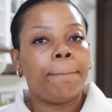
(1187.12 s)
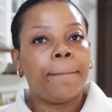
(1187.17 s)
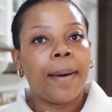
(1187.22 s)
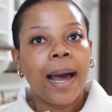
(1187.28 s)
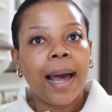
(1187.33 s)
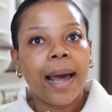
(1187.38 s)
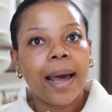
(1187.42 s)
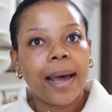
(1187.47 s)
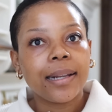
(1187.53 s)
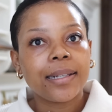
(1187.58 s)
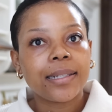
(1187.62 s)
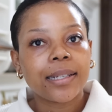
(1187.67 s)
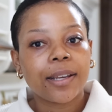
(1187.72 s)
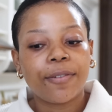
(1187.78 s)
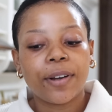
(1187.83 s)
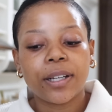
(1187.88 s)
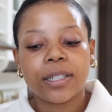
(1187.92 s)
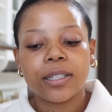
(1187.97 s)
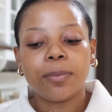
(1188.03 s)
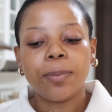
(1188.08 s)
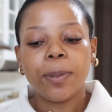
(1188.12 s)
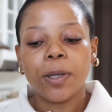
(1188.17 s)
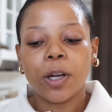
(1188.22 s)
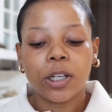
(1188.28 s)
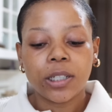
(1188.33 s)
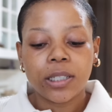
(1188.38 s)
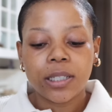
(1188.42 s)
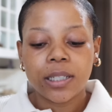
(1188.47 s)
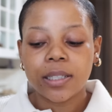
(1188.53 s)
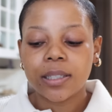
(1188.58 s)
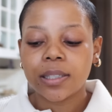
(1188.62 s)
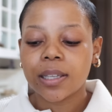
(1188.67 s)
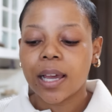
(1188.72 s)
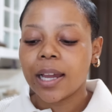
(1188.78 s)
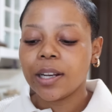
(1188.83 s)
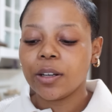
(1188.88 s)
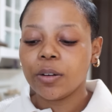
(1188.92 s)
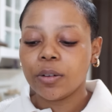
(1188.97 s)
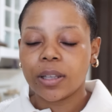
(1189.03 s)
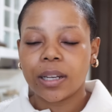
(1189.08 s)
But if I did Pilates,
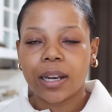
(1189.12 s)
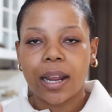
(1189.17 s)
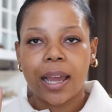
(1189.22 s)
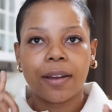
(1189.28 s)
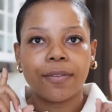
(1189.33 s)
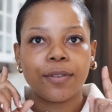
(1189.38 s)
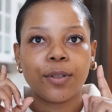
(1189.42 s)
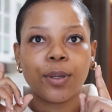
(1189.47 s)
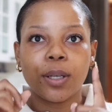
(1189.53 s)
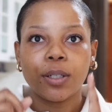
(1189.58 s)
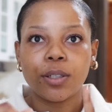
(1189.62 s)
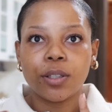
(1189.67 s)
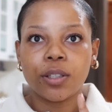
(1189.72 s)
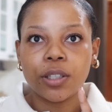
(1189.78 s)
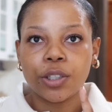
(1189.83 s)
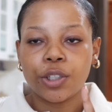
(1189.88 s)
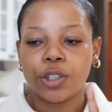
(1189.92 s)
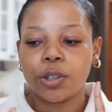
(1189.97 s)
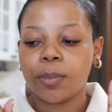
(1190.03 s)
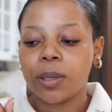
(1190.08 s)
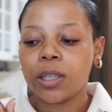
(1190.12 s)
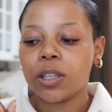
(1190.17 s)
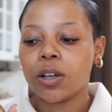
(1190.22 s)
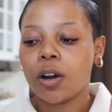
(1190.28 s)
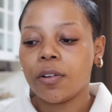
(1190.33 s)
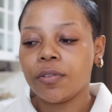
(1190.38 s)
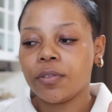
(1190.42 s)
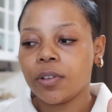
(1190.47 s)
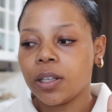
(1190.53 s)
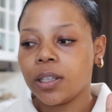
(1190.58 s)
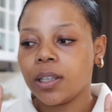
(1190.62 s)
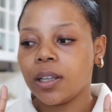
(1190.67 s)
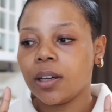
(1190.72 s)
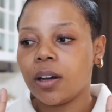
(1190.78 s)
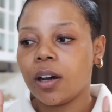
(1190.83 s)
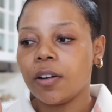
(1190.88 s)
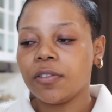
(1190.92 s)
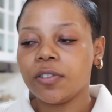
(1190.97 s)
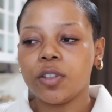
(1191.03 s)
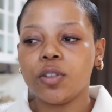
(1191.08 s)
I know that I have to head to the gym in the
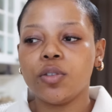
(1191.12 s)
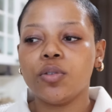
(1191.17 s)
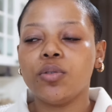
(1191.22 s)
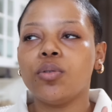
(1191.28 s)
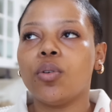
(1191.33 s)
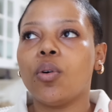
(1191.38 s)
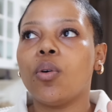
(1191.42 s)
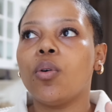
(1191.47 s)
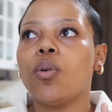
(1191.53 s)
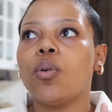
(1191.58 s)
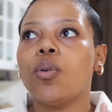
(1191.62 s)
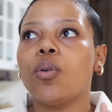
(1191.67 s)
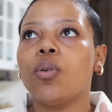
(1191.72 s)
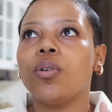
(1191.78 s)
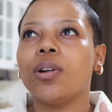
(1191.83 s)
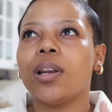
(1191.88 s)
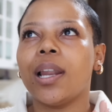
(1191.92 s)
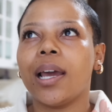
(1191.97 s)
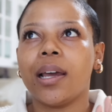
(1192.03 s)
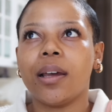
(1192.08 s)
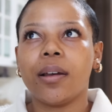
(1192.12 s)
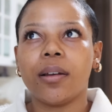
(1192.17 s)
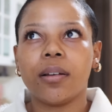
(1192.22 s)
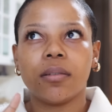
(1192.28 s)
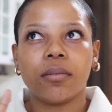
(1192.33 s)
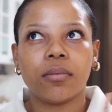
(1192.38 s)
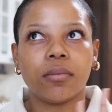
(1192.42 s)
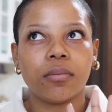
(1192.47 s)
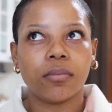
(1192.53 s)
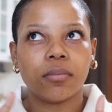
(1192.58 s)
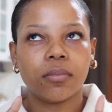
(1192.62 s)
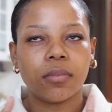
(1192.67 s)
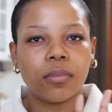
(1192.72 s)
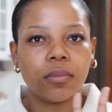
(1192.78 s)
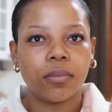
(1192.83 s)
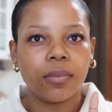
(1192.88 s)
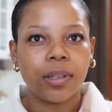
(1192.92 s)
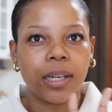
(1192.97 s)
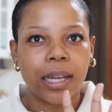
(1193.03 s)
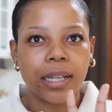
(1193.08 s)
afternoon or like
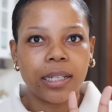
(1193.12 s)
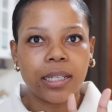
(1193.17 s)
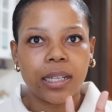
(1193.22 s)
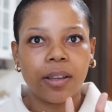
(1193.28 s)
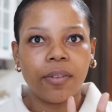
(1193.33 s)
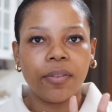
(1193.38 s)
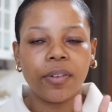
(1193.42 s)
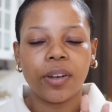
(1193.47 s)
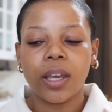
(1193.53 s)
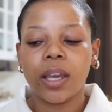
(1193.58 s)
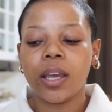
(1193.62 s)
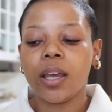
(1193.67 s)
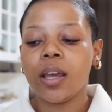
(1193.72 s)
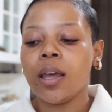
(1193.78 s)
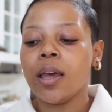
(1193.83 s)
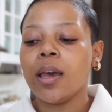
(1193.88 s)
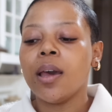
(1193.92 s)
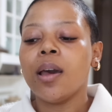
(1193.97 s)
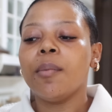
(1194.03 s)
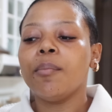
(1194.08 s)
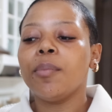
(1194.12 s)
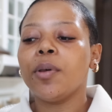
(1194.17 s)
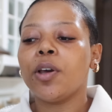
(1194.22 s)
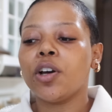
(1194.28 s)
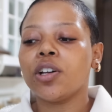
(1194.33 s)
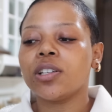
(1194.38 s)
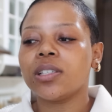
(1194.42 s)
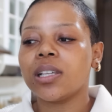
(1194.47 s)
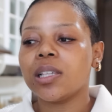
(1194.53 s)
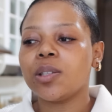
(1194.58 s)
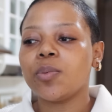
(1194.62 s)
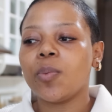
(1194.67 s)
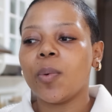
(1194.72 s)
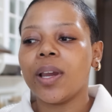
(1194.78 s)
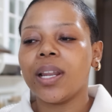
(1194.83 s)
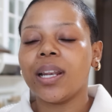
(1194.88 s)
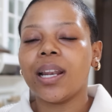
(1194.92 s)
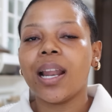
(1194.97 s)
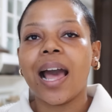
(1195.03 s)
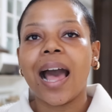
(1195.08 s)
late evening because that's
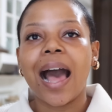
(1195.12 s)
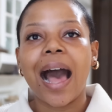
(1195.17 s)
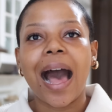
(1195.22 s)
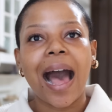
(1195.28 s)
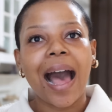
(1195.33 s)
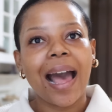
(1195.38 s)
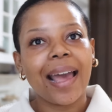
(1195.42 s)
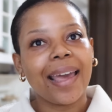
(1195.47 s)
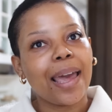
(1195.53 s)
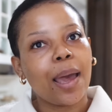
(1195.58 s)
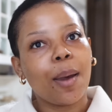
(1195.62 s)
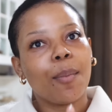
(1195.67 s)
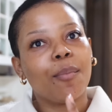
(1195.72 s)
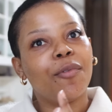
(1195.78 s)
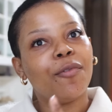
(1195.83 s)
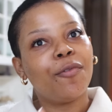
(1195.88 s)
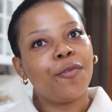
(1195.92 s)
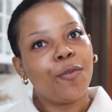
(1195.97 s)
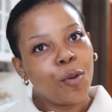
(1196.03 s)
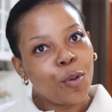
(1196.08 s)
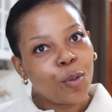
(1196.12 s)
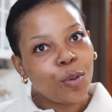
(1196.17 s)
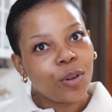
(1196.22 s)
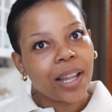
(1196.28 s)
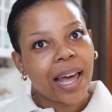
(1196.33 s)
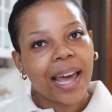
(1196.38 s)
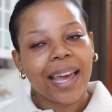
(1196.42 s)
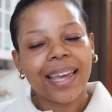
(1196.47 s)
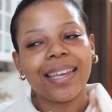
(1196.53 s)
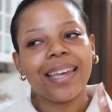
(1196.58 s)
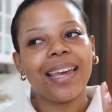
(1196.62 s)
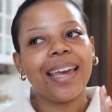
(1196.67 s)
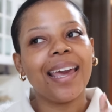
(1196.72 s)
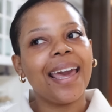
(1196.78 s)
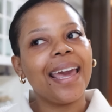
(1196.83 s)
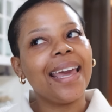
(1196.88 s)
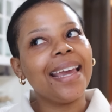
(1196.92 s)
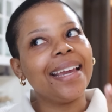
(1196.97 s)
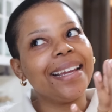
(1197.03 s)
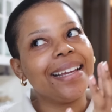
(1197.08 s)
when I am full. I
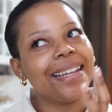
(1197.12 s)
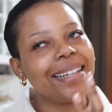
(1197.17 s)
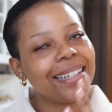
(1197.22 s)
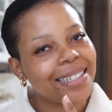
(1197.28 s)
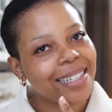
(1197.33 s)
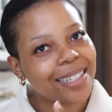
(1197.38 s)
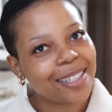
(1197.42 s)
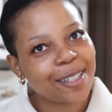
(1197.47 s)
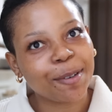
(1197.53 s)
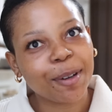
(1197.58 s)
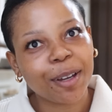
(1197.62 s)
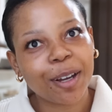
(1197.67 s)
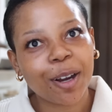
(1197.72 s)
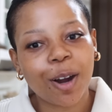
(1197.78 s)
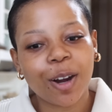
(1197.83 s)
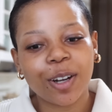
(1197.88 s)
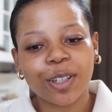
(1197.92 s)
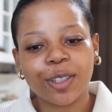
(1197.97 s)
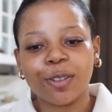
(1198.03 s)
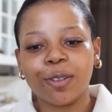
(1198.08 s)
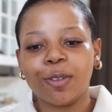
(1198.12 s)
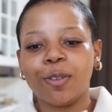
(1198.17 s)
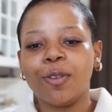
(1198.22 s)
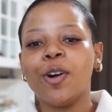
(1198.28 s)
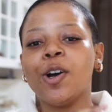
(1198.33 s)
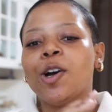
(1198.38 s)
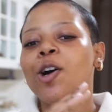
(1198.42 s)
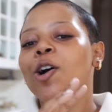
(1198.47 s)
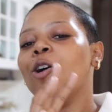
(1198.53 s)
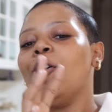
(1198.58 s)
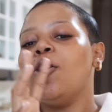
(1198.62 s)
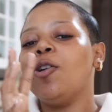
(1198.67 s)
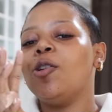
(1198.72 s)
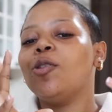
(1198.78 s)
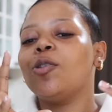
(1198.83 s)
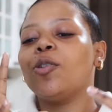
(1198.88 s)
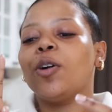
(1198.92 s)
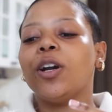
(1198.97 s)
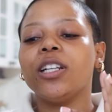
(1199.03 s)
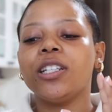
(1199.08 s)
hate doing cardio
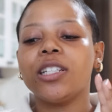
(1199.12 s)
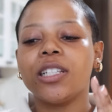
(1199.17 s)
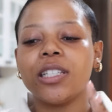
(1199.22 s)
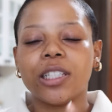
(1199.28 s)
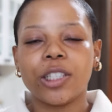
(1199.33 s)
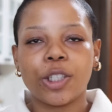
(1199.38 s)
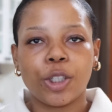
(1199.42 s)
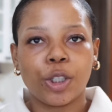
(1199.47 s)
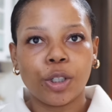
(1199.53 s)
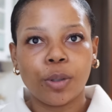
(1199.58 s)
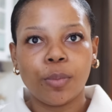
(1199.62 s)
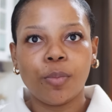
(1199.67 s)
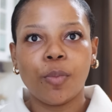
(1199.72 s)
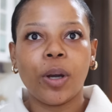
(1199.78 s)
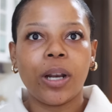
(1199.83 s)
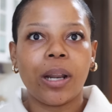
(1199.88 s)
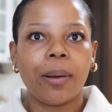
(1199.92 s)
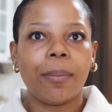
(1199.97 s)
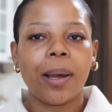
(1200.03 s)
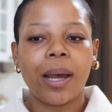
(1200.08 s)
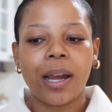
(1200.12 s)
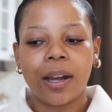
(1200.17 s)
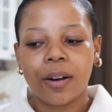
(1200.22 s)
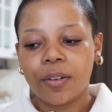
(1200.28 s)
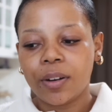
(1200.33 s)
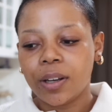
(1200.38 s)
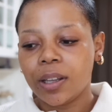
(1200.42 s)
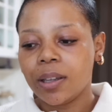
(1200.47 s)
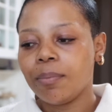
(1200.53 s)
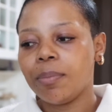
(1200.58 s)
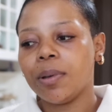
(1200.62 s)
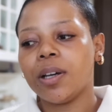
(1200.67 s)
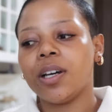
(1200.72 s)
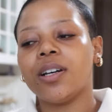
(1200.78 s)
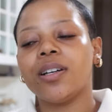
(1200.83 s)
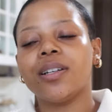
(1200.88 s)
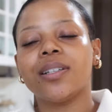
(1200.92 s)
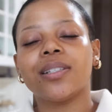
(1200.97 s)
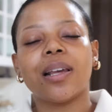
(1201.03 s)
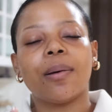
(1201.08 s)
or going to the gym when I'm hungry
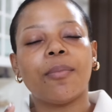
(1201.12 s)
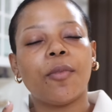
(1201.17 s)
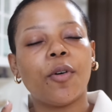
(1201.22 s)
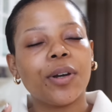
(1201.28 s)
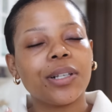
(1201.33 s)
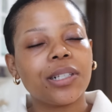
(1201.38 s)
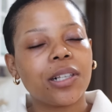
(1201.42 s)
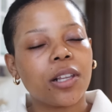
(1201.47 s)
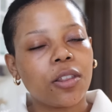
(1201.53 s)
because I'm always